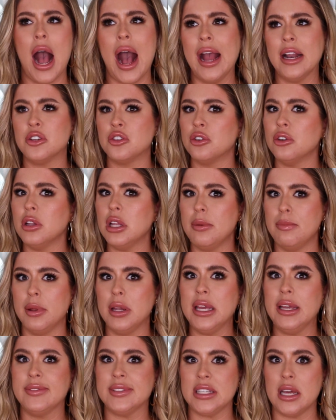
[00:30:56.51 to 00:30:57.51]
I truly
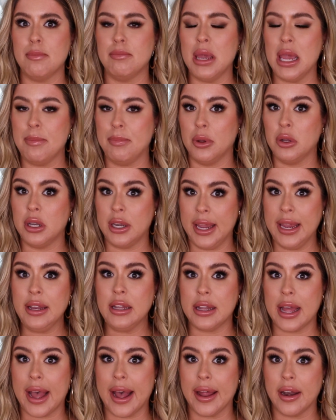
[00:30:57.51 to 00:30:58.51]
believe some people
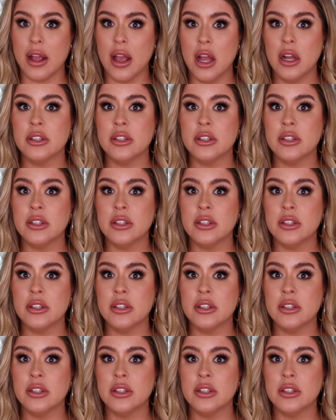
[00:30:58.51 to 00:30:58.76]
need that.